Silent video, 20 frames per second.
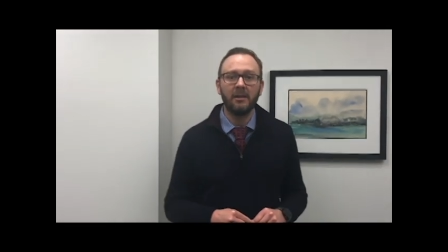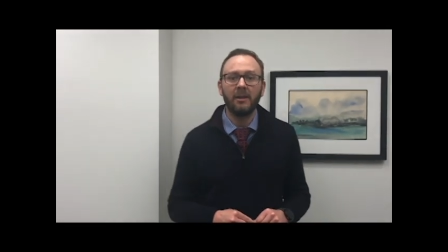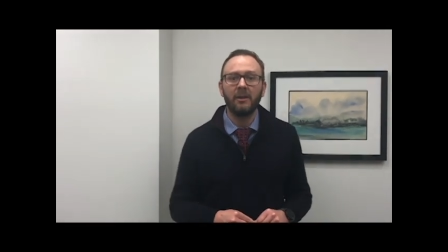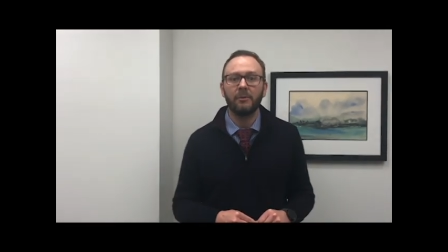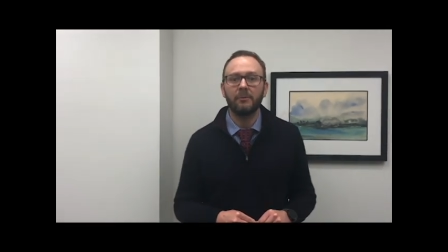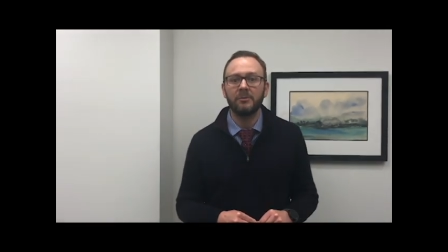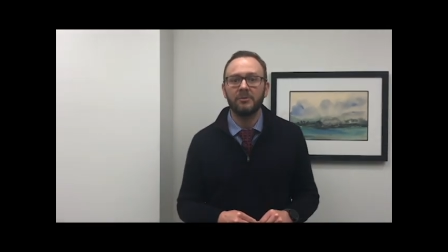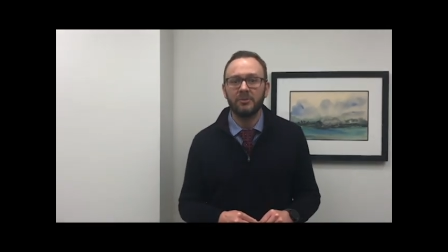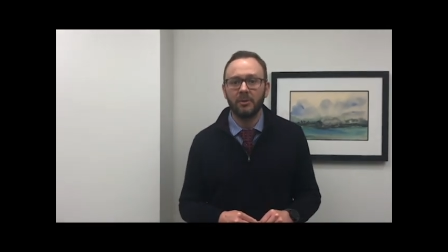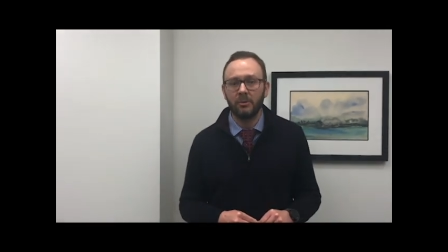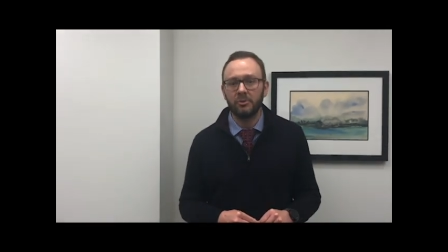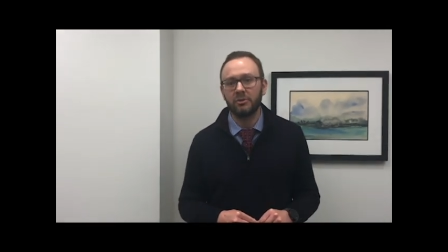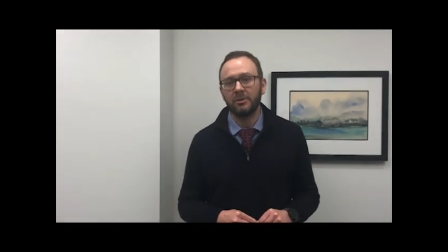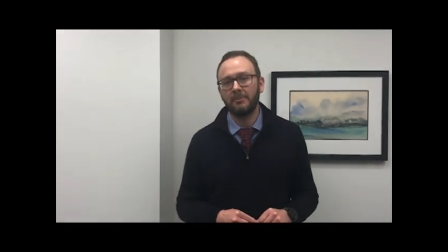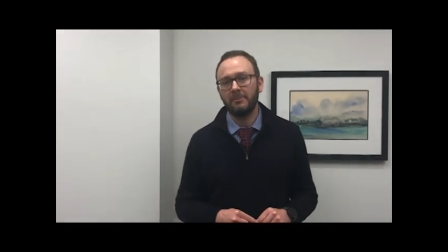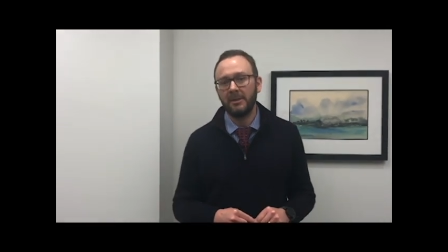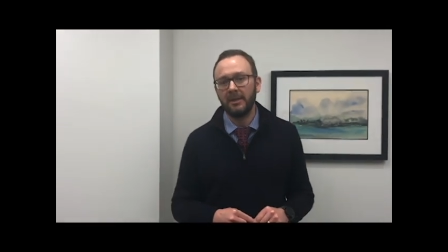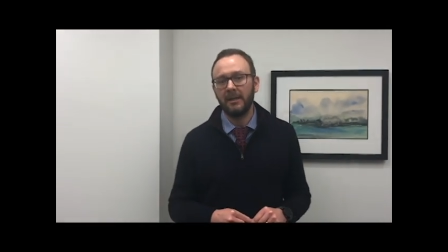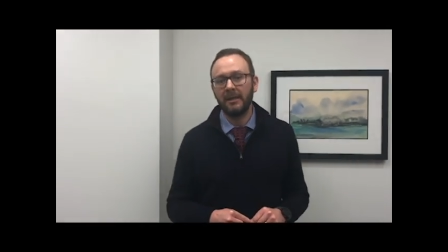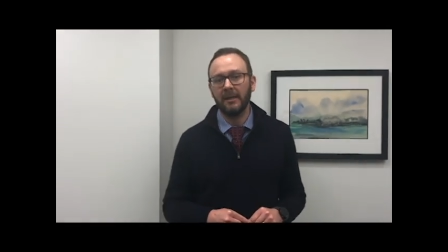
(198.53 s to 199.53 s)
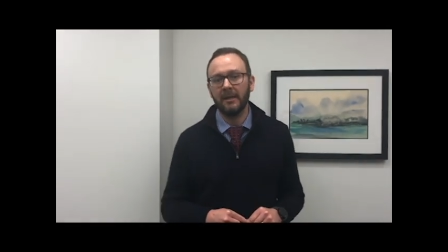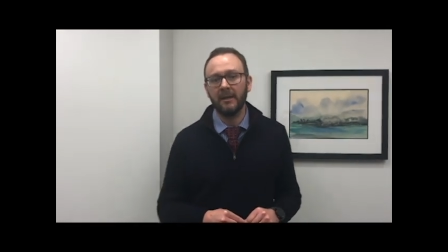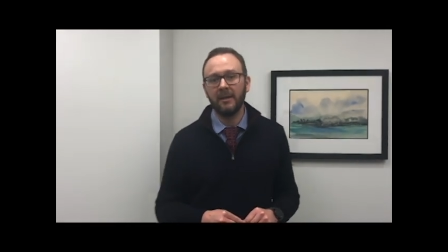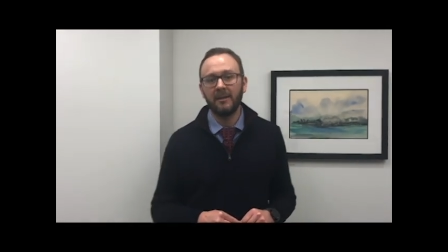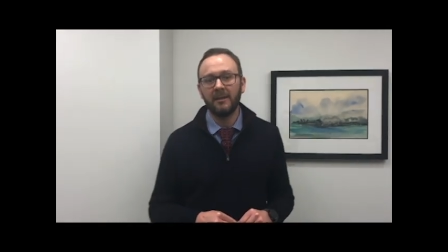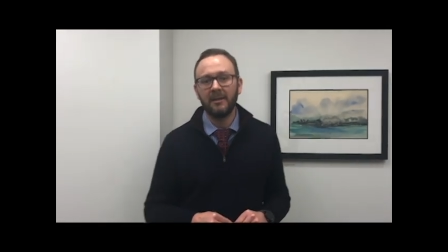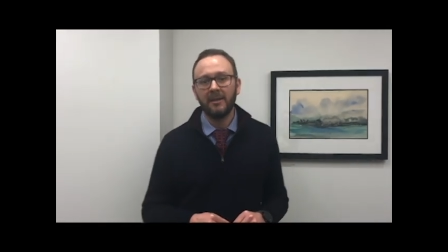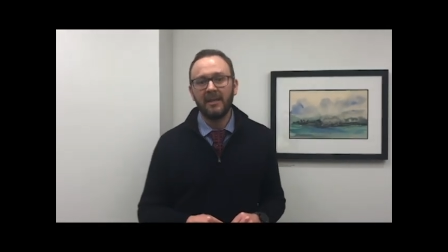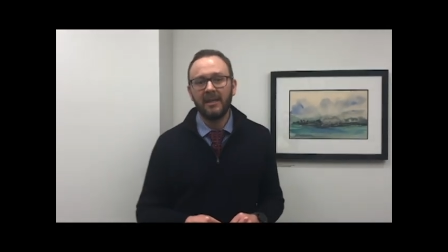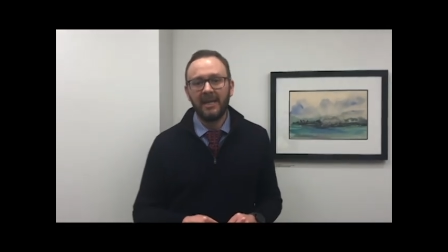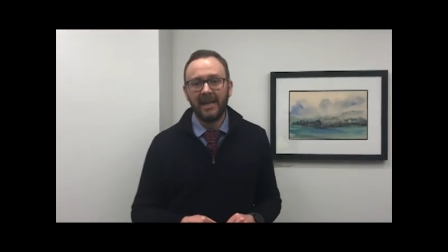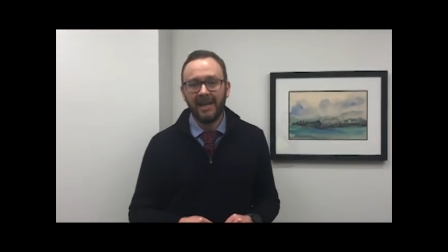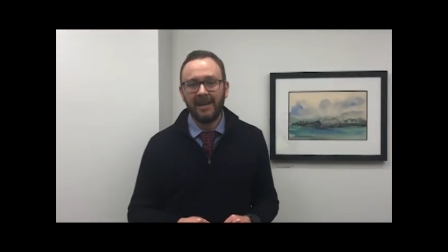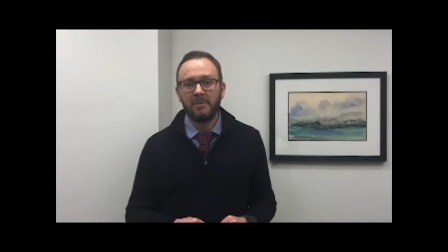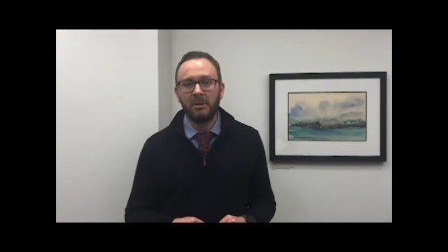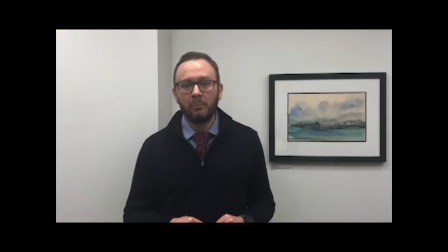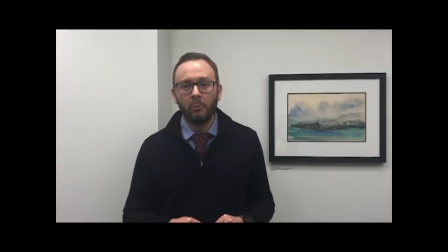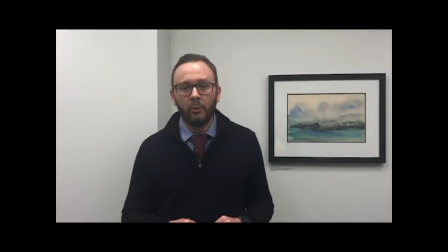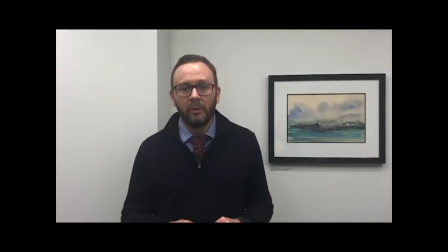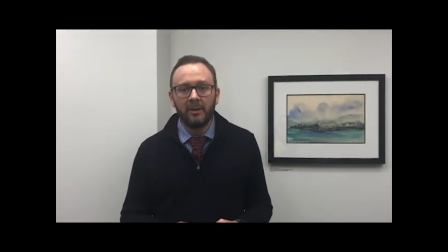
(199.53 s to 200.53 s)
through social media and have
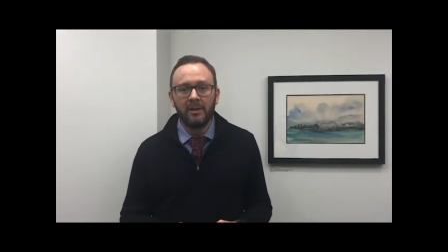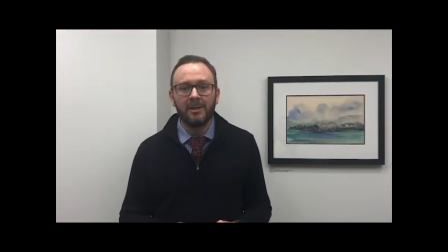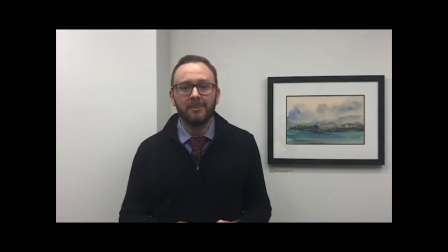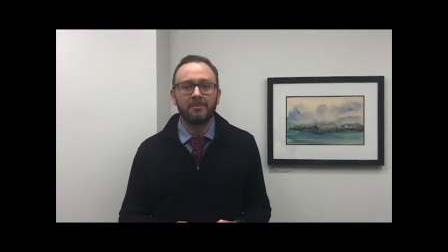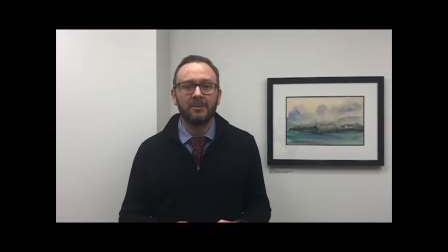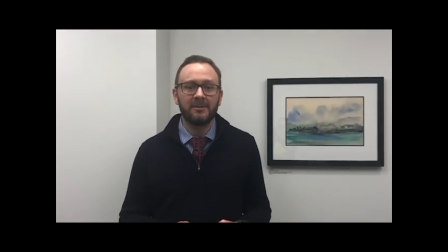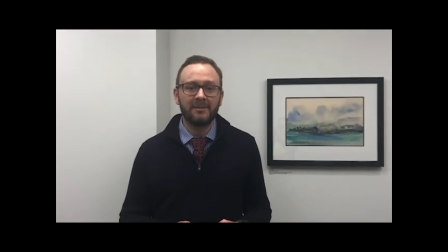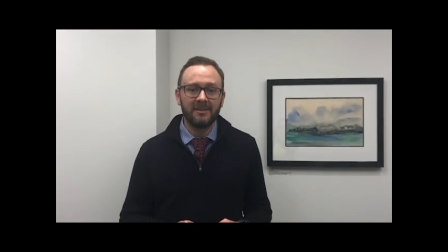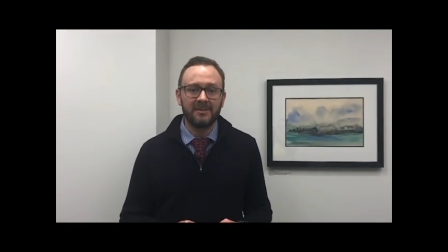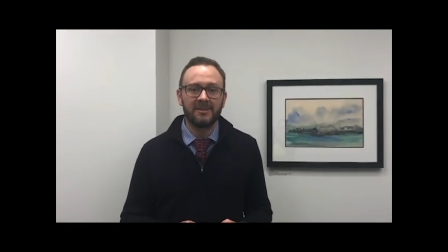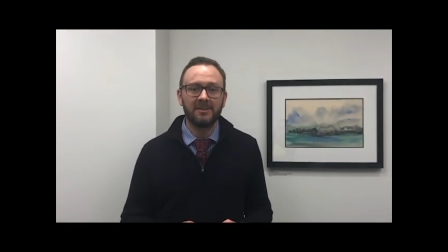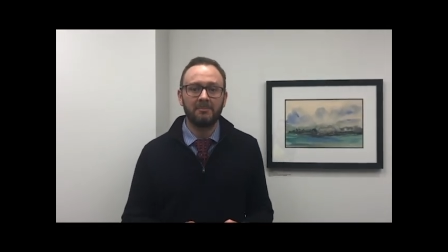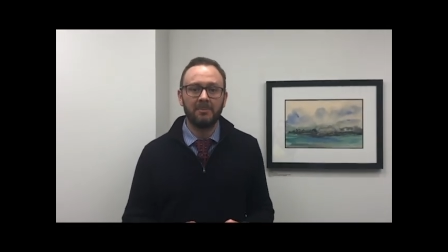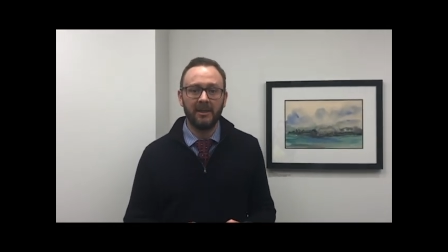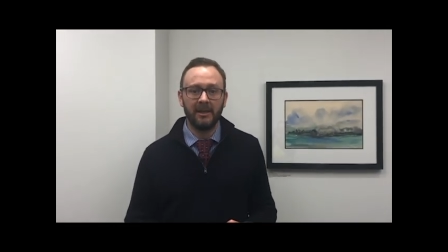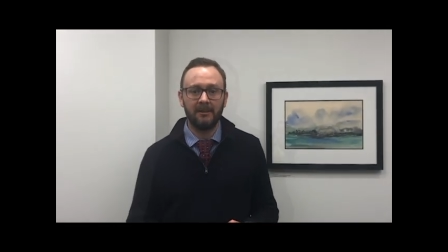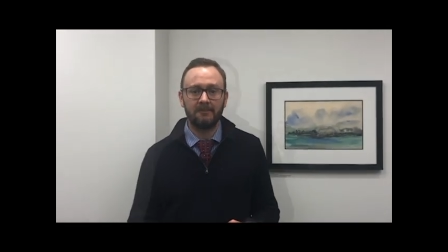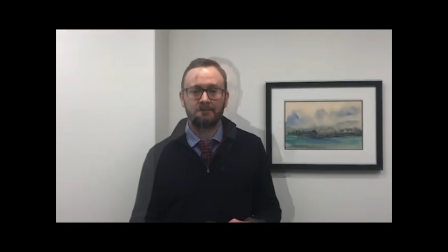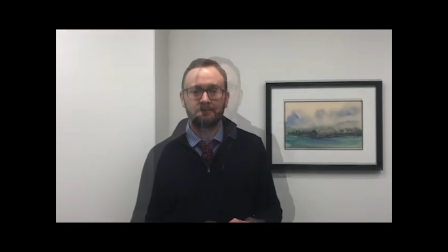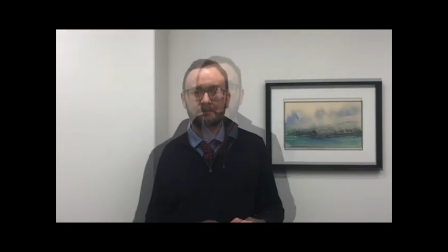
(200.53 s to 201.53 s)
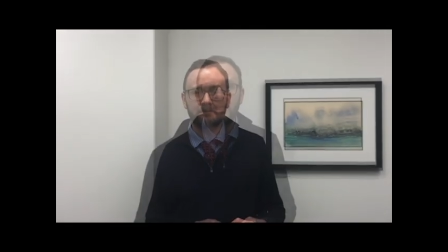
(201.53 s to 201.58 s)
been willing to participate.